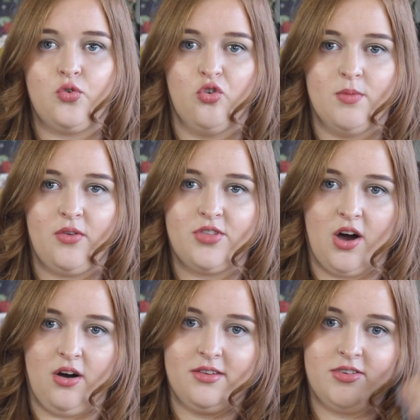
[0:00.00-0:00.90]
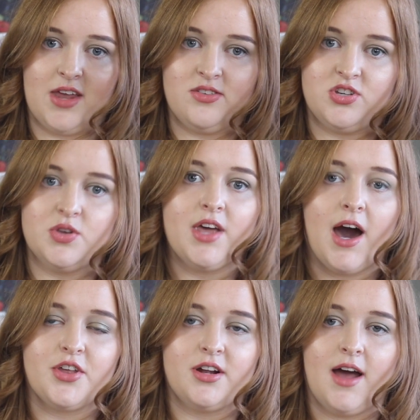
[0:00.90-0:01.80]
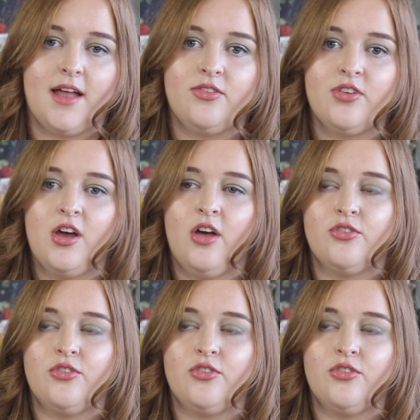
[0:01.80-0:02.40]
hormones that are sent to the other glands